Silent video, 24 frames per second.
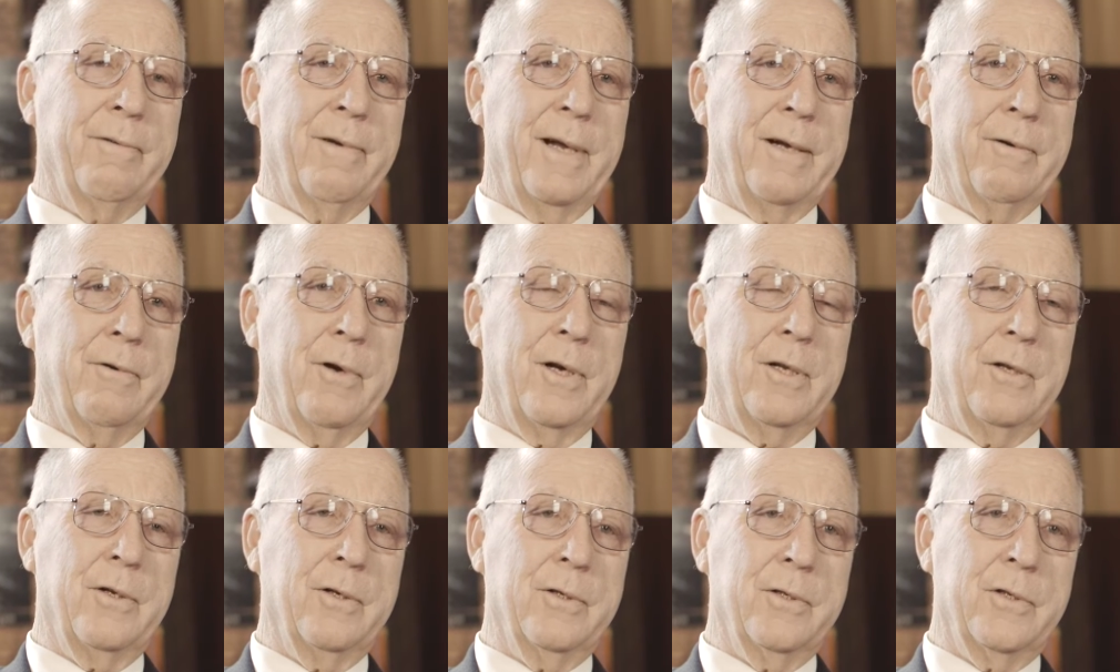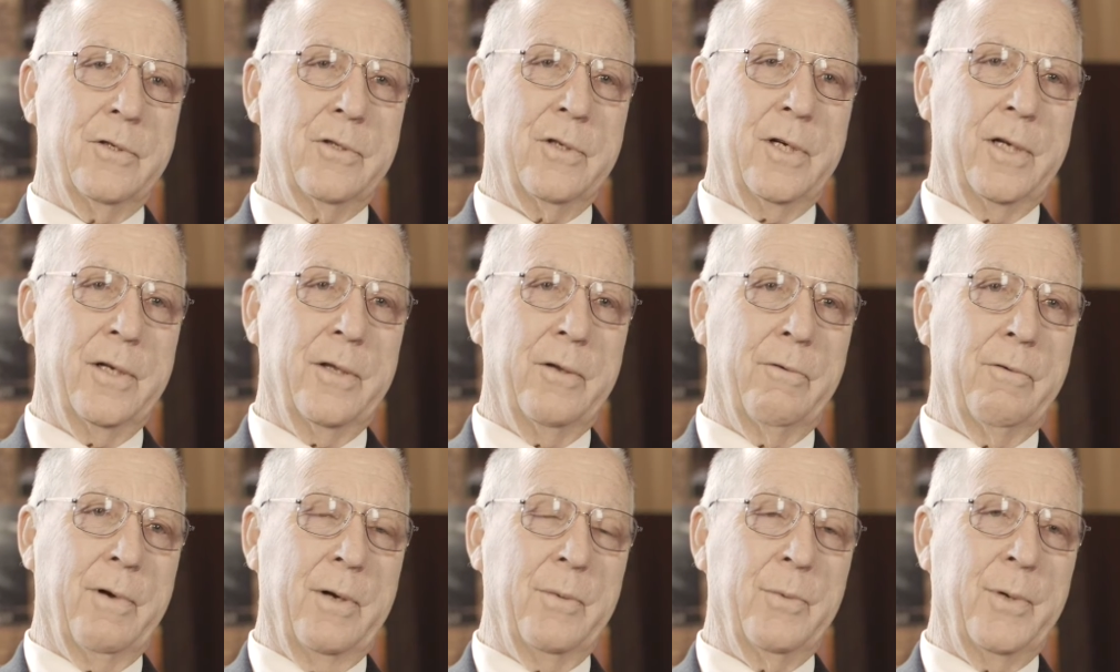run right along the side of
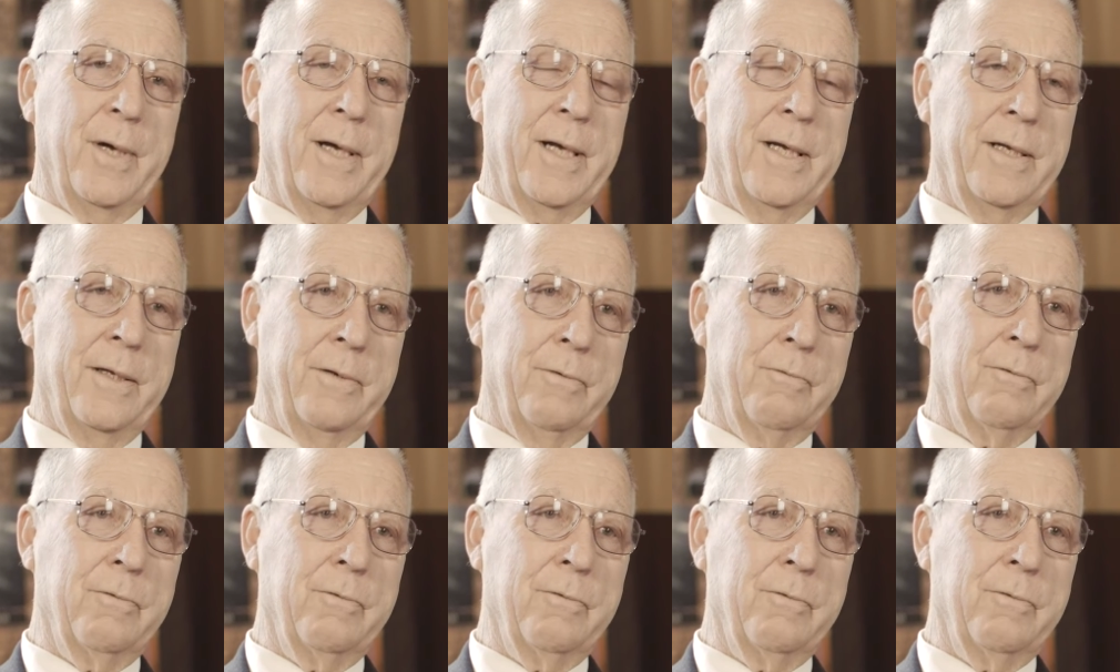the runway,